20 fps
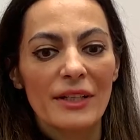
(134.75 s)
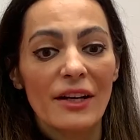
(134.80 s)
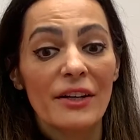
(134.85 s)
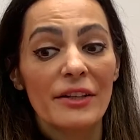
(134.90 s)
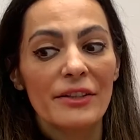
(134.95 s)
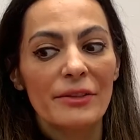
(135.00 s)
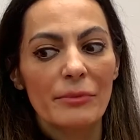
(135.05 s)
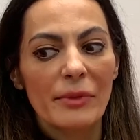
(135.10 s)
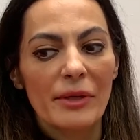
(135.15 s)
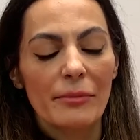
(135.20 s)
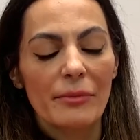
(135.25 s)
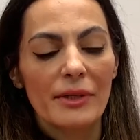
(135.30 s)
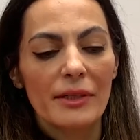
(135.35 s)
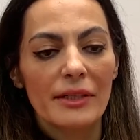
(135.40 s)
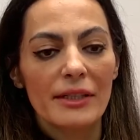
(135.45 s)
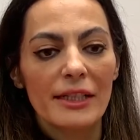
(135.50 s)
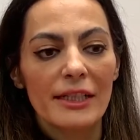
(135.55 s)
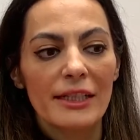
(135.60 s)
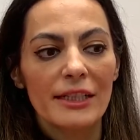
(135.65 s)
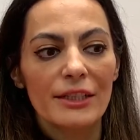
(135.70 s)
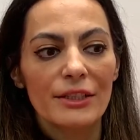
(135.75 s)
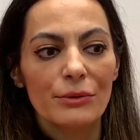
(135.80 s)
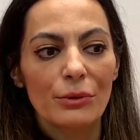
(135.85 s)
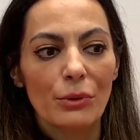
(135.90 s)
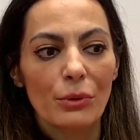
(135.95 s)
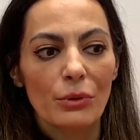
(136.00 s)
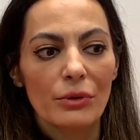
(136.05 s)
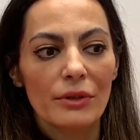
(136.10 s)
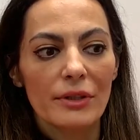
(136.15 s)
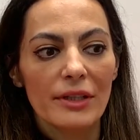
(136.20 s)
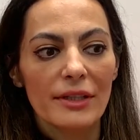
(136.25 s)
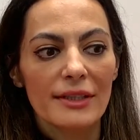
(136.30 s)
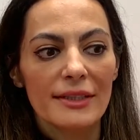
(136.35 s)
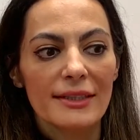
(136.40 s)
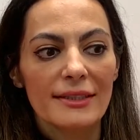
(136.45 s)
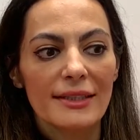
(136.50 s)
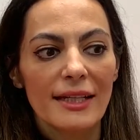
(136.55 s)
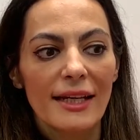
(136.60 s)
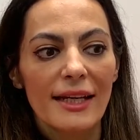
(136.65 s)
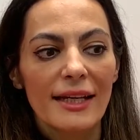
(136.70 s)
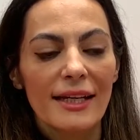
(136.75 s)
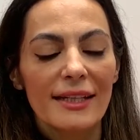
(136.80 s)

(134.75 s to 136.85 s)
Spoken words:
I remember he told us